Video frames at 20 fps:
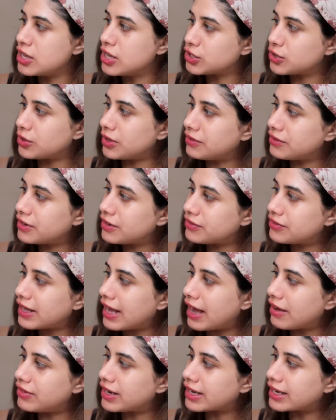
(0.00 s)
So even if they
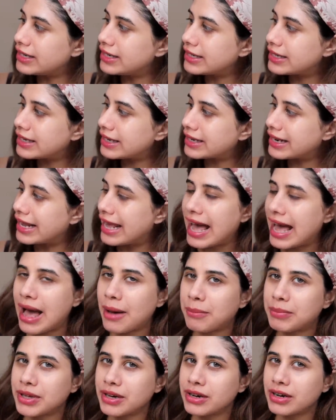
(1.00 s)
have like a little
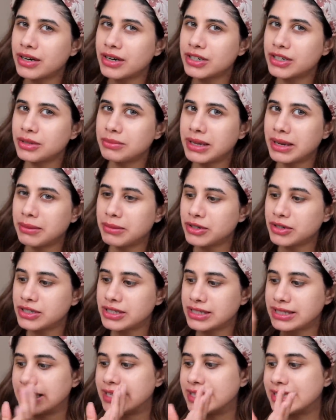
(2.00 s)
gap here to be able to
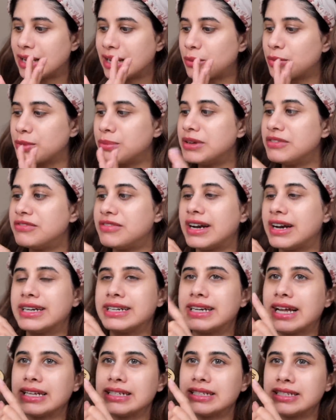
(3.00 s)
see it, that would be
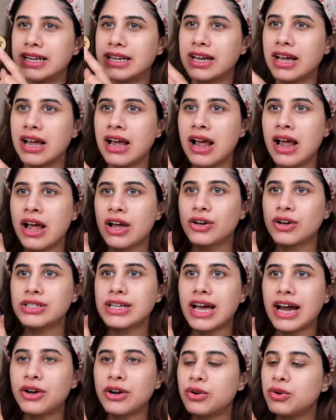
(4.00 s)
fantastic. Because
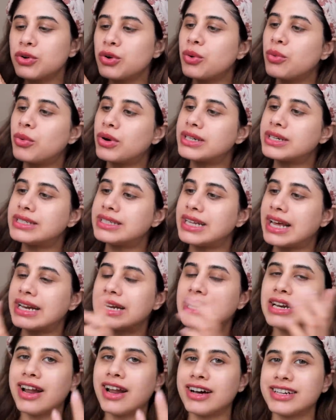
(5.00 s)
I don't know what
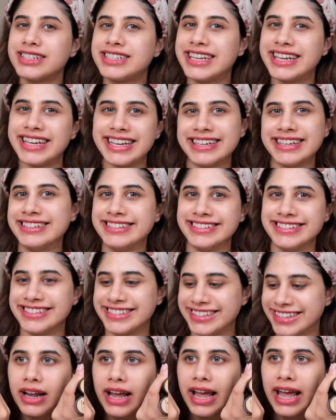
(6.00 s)
10 latte is.
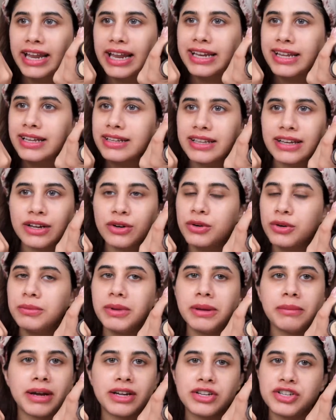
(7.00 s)
Anything could
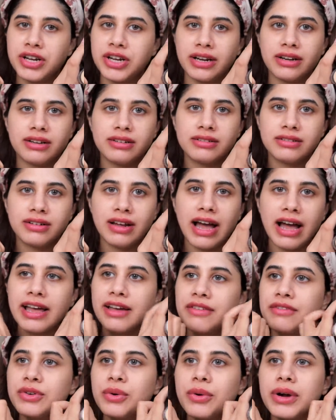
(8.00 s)
be my shade. I
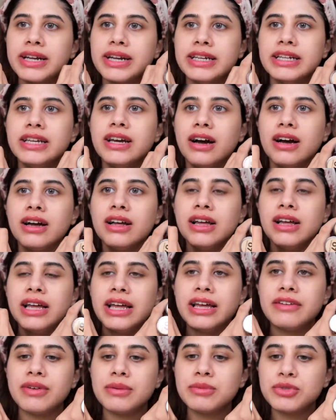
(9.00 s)
have no idea.
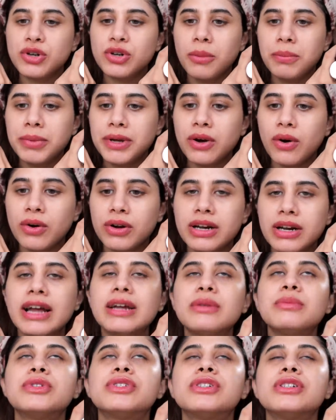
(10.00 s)
If I'm shopping
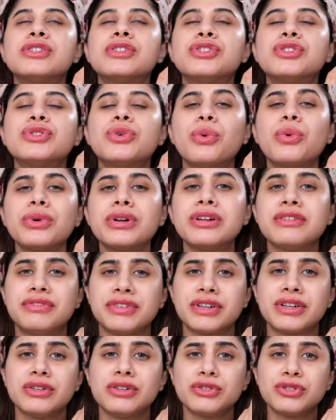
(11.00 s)
online, which is so
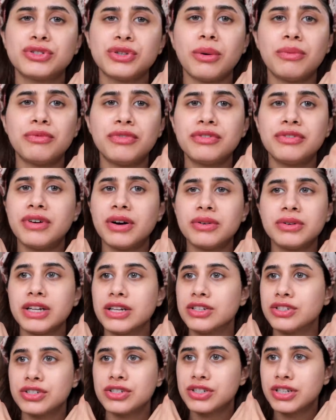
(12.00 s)
difficult to shop for
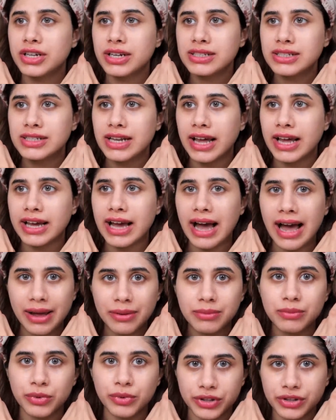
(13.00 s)
foundation shades, like I
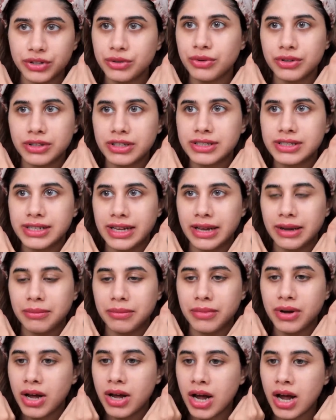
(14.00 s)
am with you on the
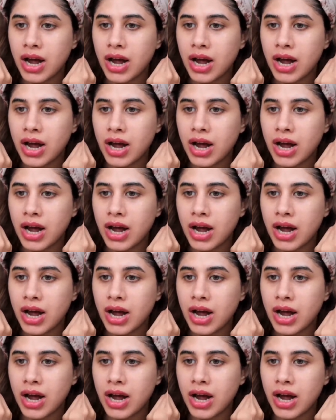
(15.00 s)
same